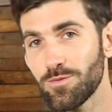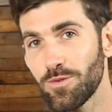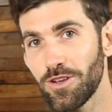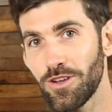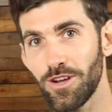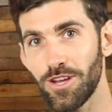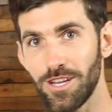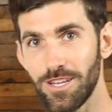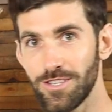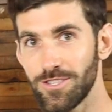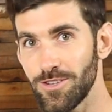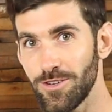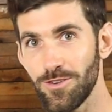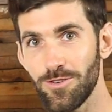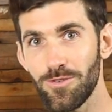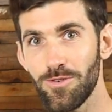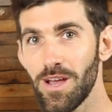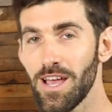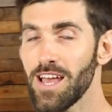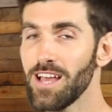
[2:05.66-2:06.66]
what you're going to
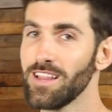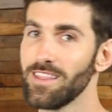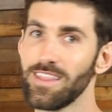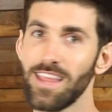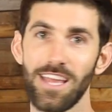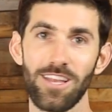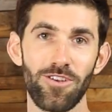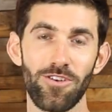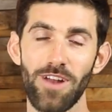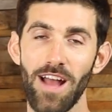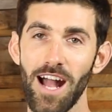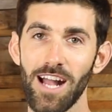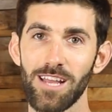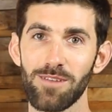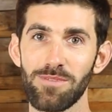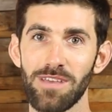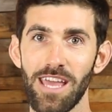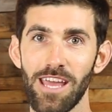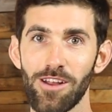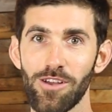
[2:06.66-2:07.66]
do, then you're not
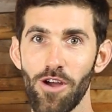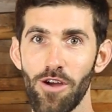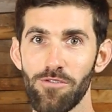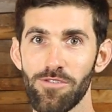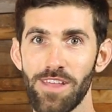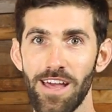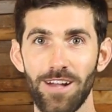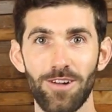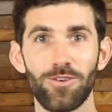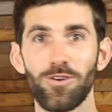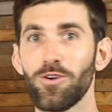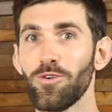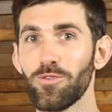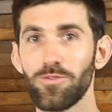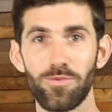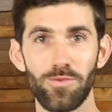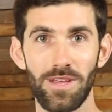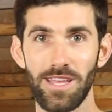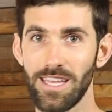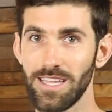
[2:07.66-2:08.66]
going to be getting over that
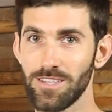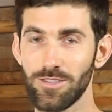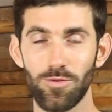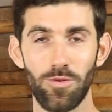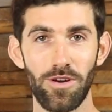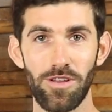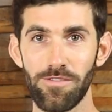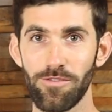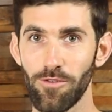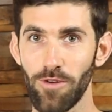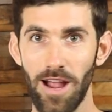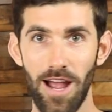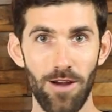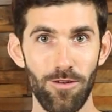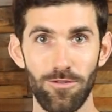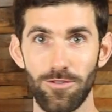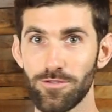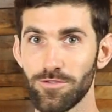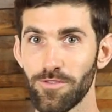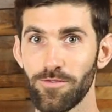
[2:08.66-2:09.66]
cold in 24
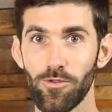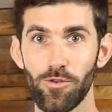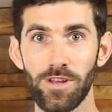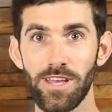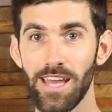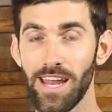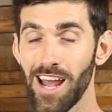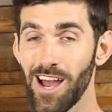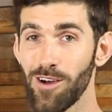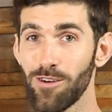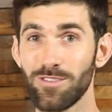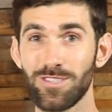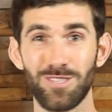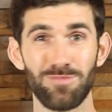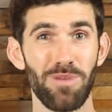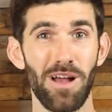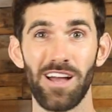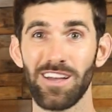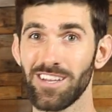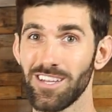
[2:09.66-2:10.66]
hours or 48 hours. It's
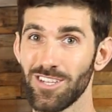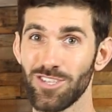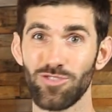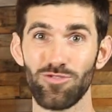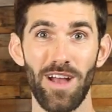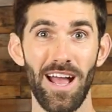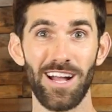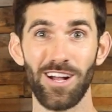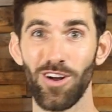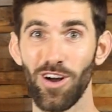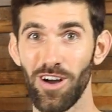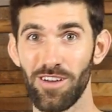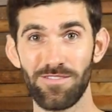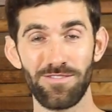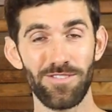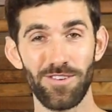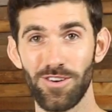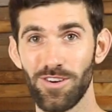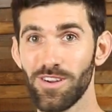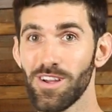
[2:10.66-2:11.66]
probably going to drag on
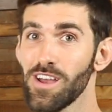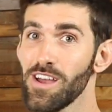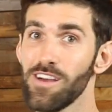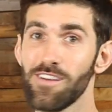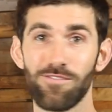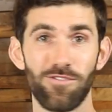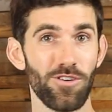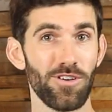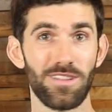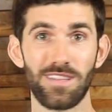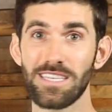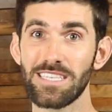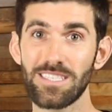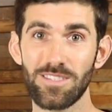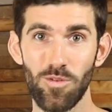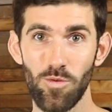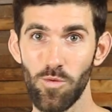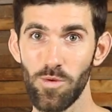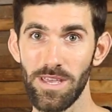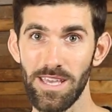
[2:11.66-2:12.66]
for at
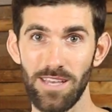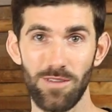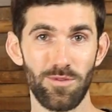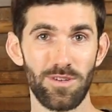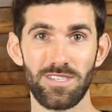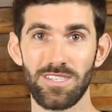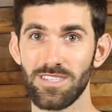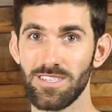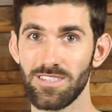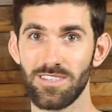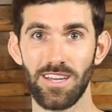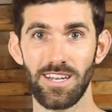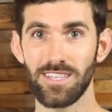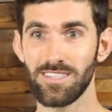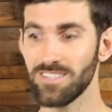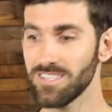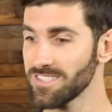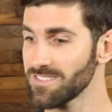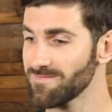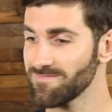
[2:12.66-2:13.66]
least a week, which is going
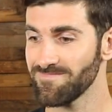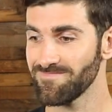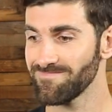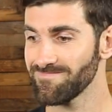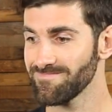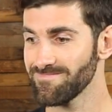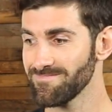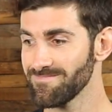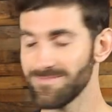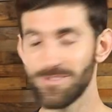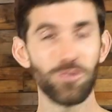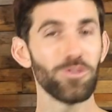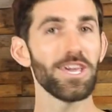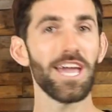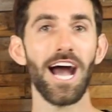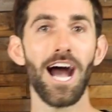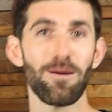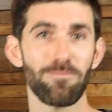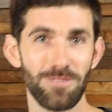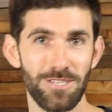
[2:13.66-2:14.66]
to just do
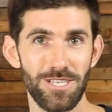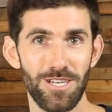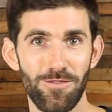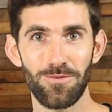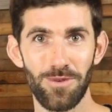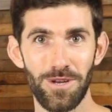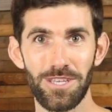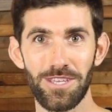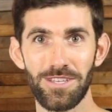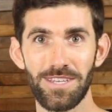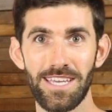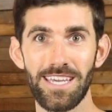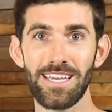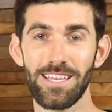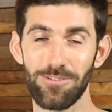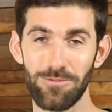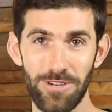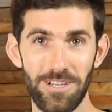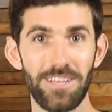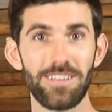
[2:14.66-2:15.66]
the opposite of what you
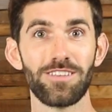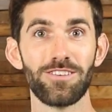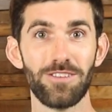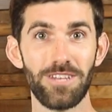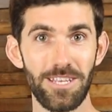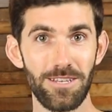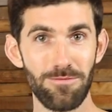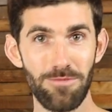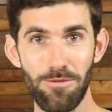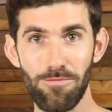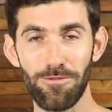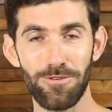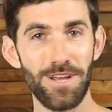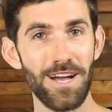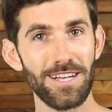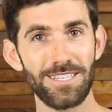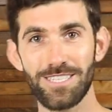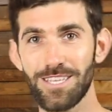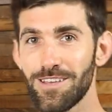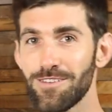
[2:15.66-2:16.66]
need. You need to be
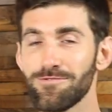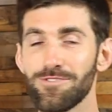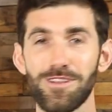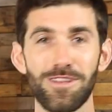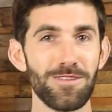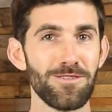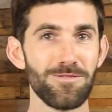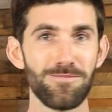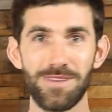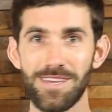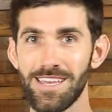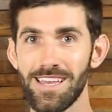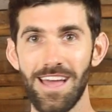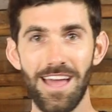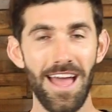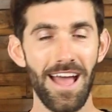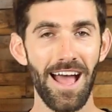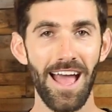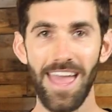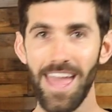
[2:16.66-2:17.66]
productive, you need to be
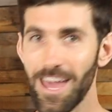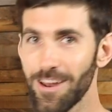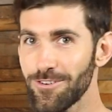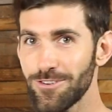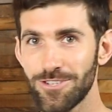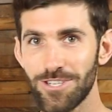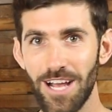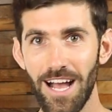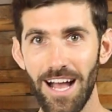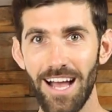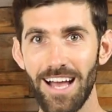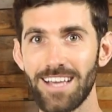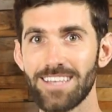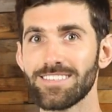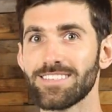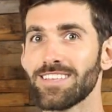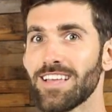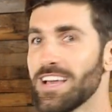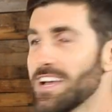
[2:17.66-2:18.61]
energized.